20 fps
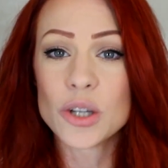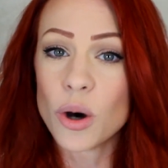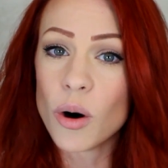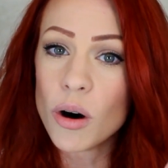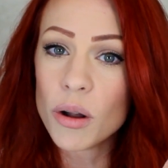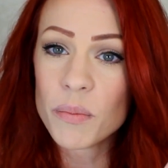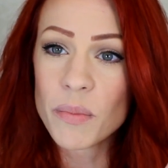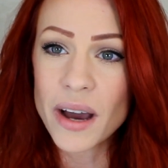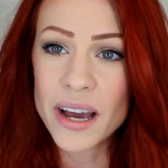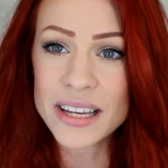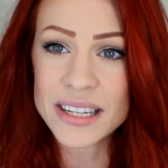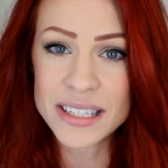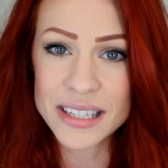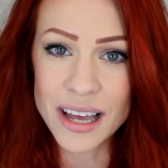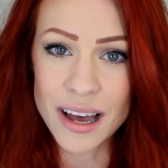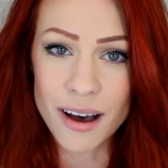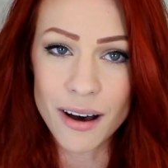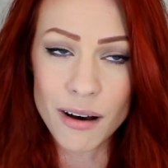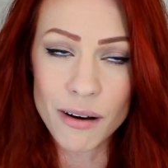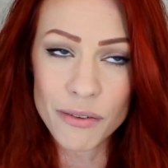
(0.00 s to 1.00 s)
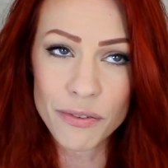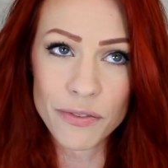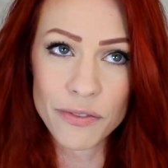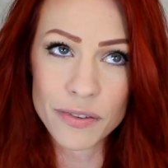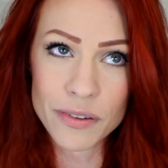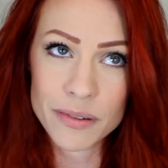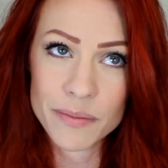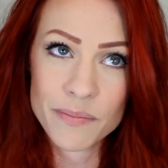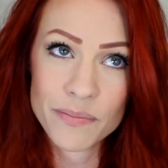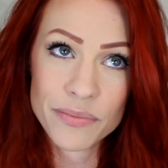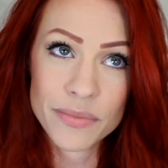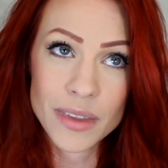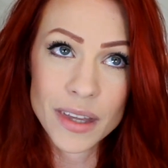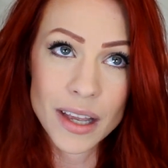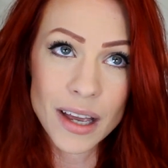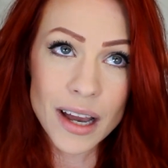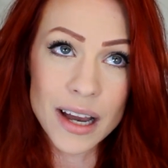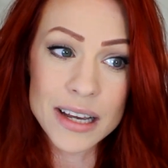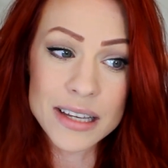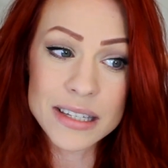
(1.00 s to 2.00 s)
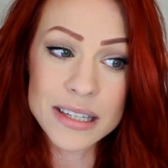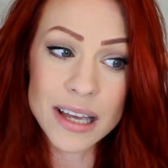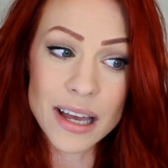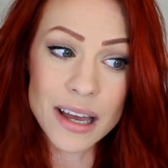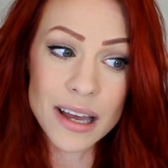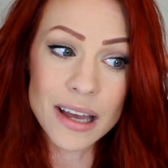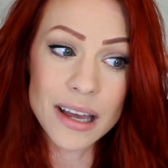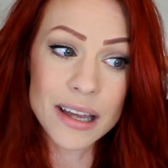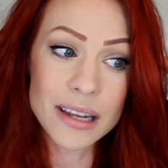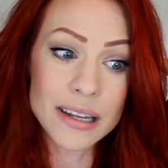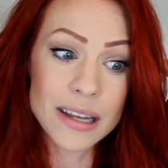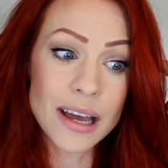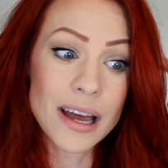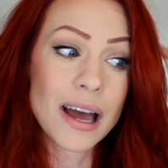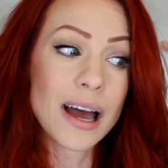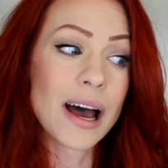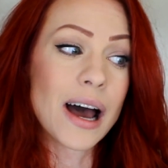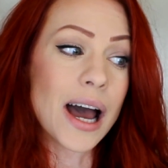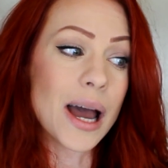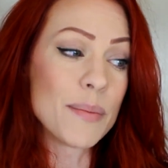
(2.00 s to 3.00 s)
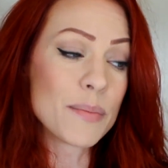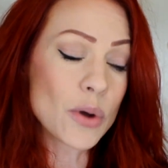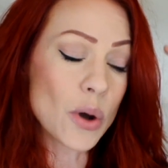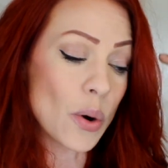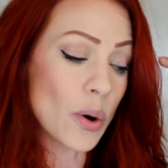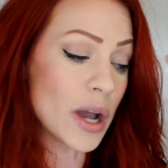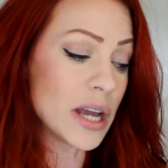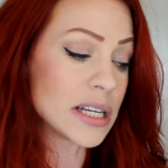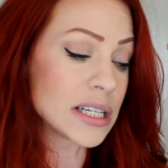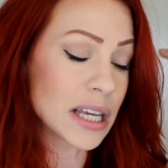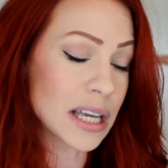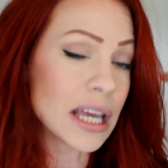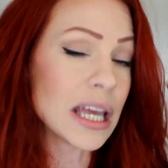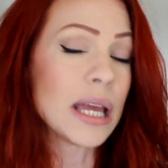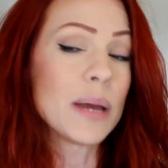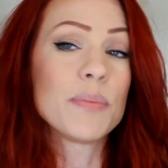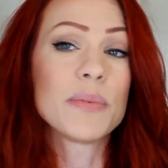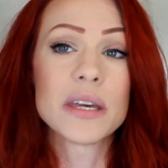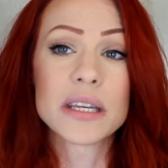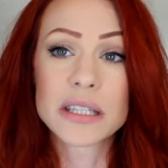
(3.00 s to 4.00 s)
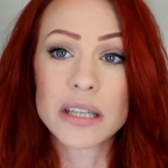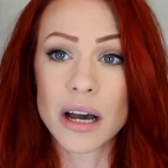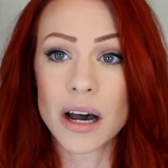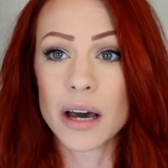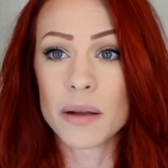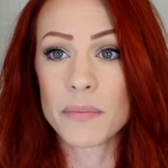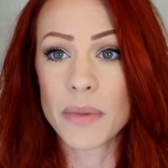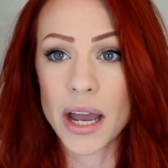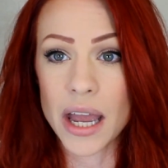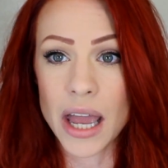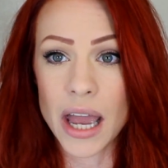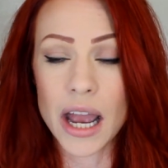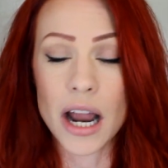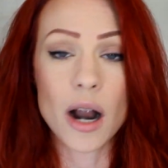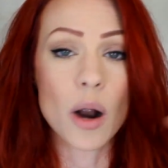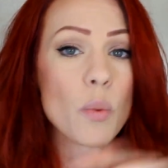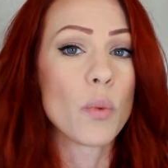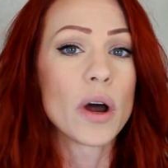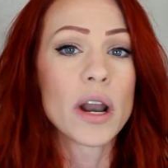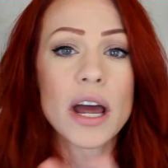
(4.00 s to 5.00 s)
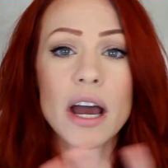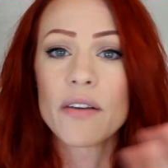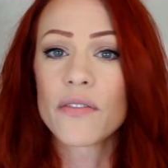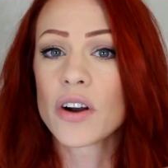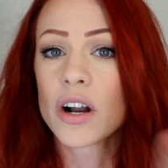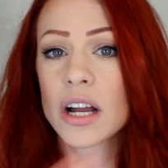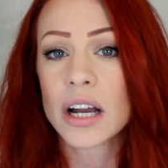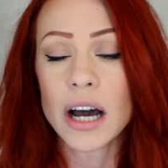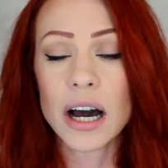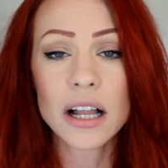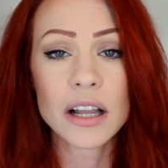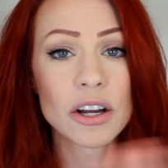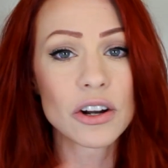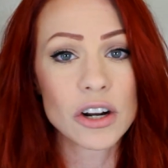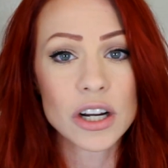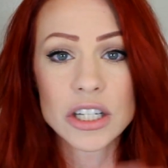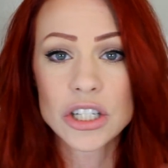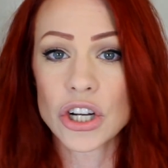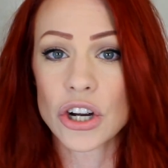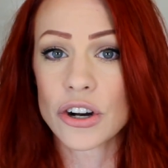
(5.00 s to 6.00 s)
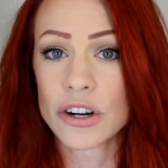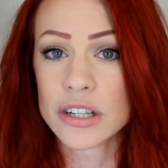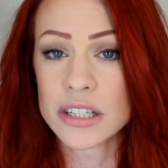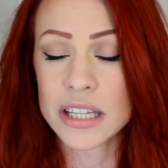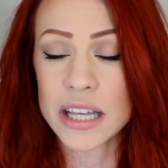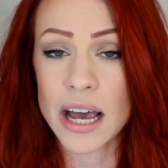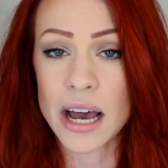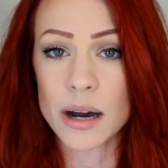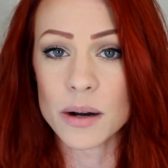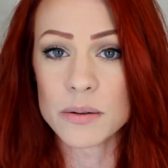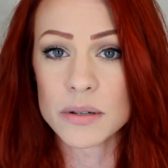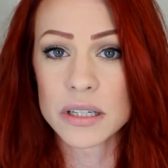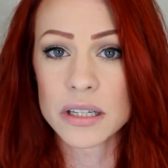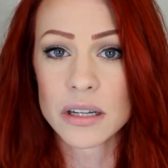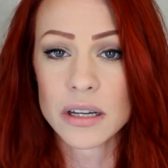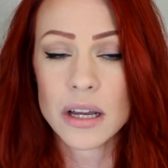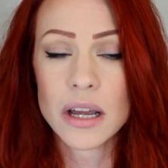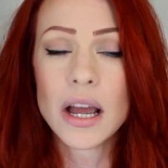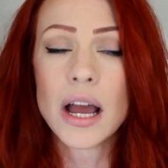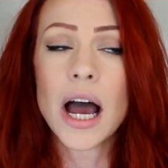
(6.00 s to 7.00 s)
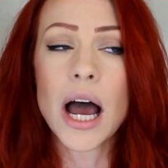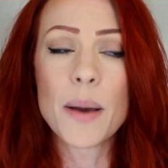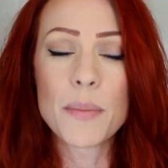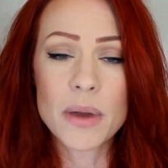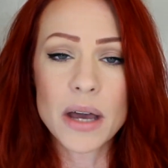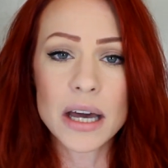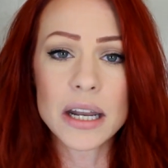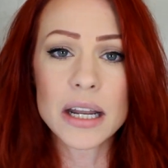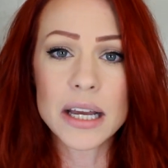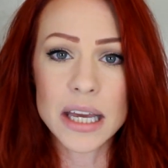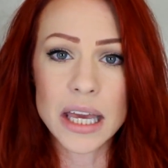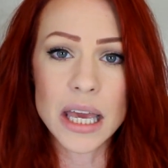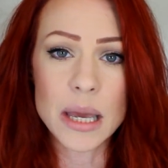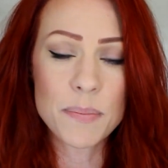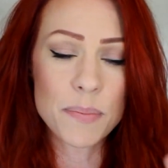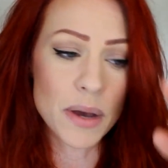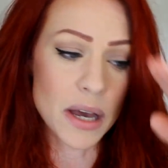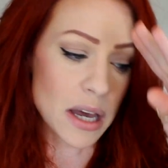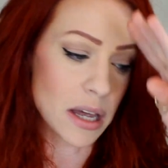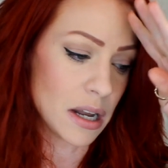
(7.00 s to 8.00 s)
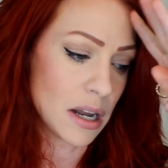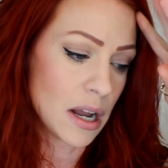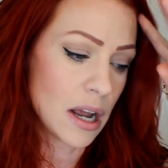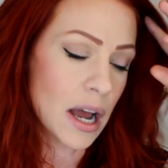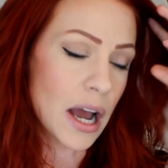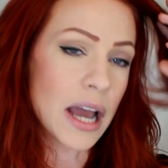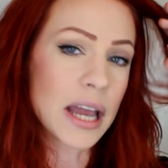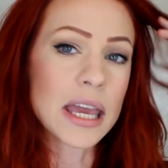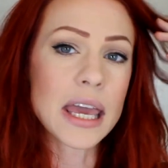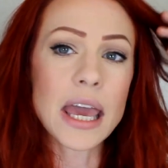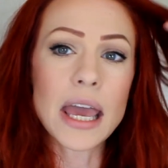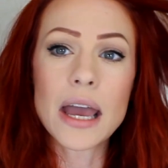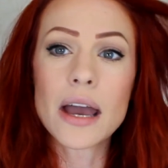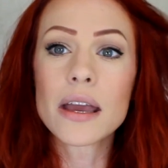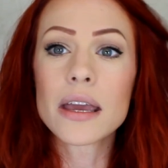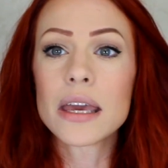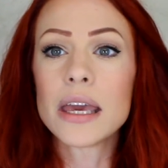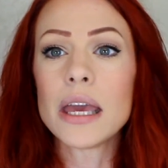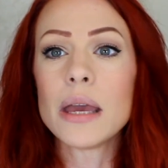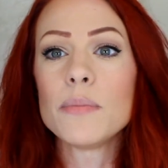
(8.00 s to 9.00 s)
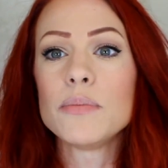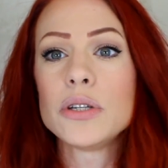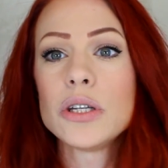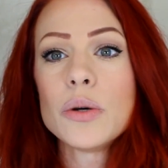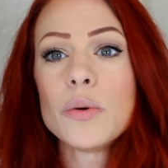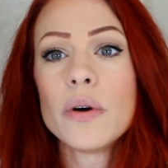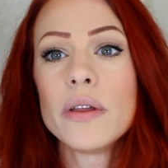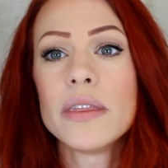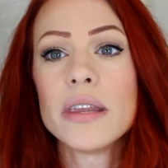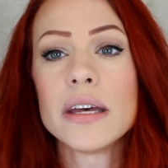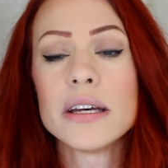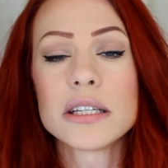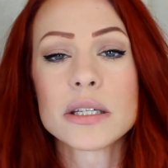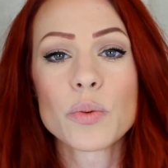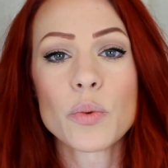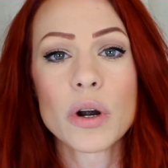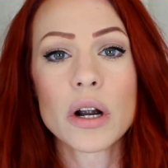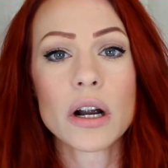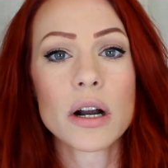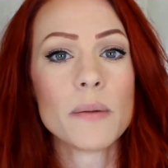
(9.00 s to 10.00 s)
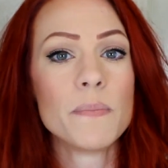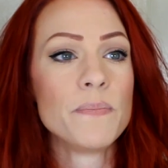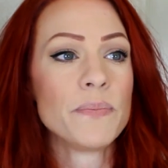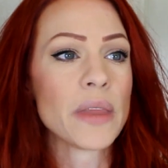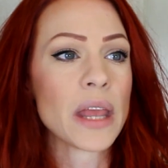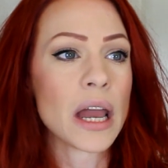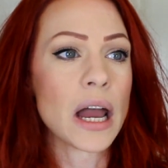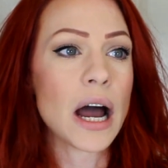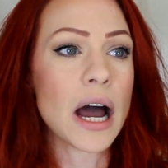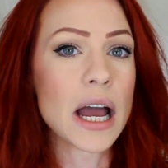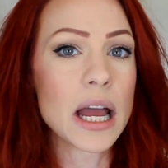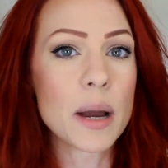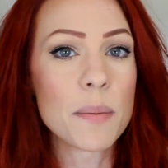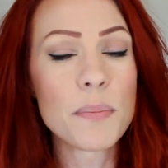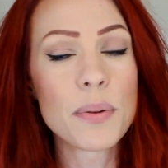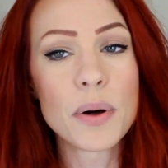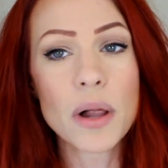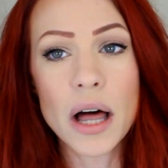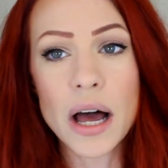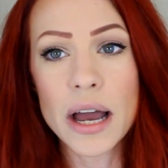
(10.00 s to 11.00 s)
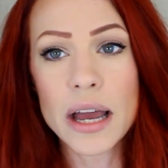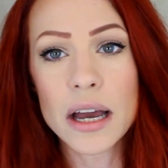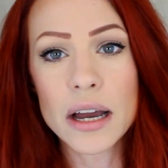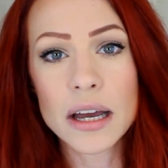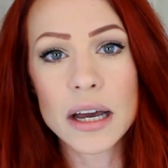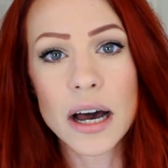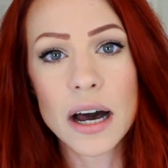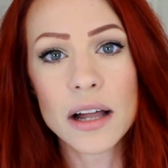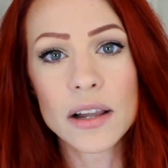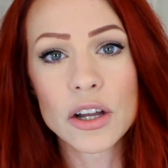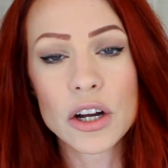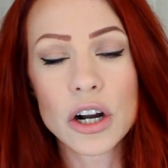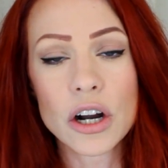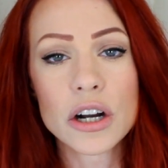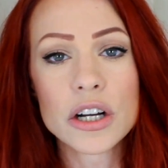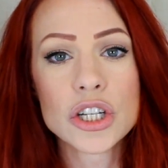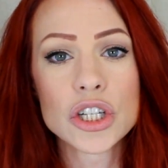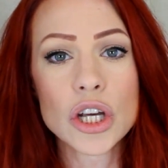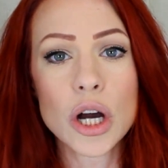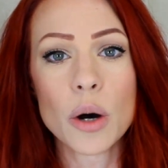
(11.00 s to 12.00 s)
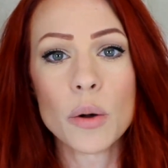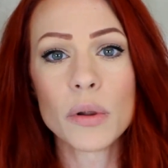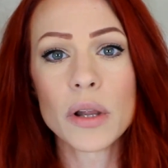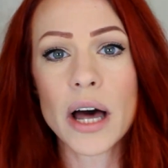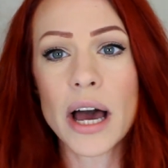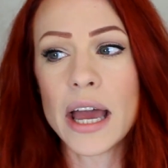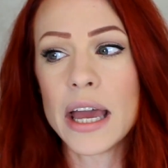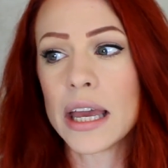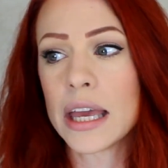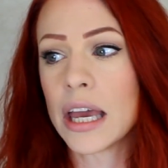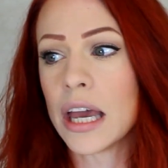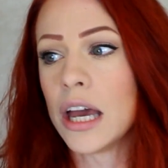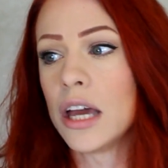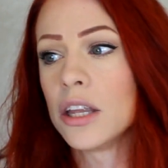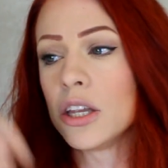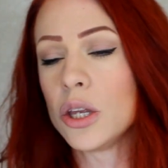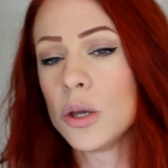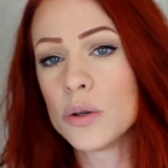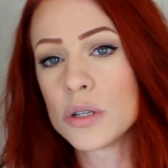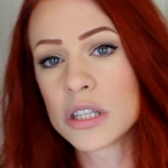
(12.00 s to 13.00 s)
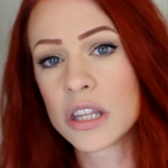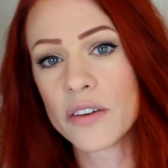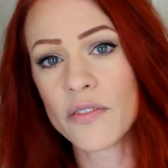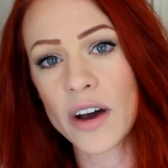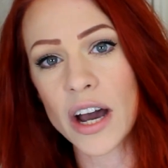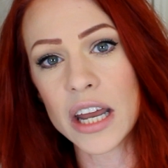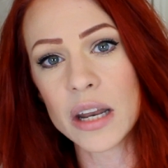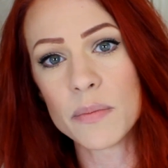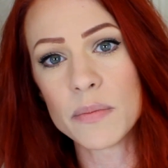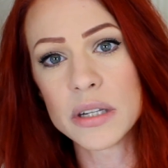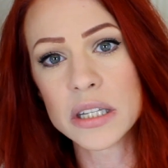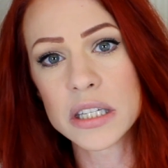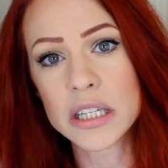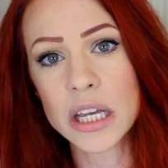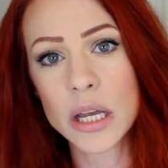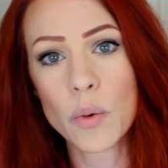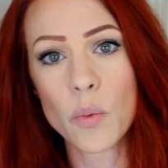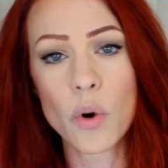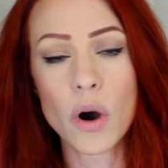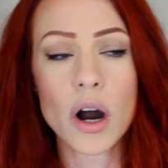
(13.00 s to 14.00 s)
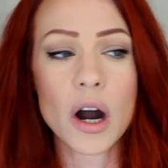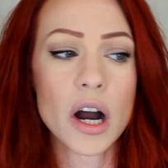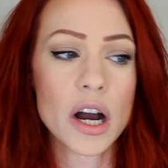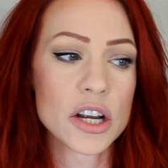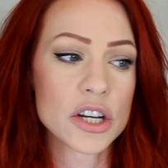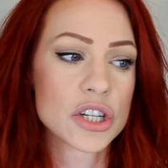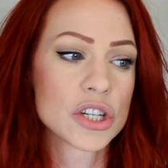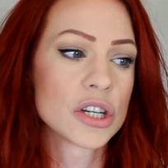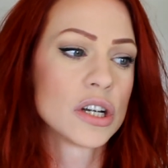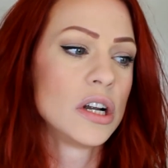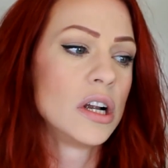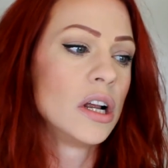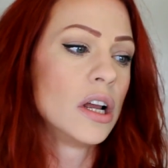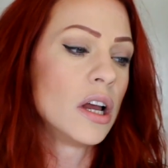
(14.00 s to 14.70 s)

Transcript: told myself, I said, I'm going to keep this on my hair. Whatever color it turns out, I'm gonna keep it. I can't keep doing this where I apply a color, don't like it, use the vitamin C wash,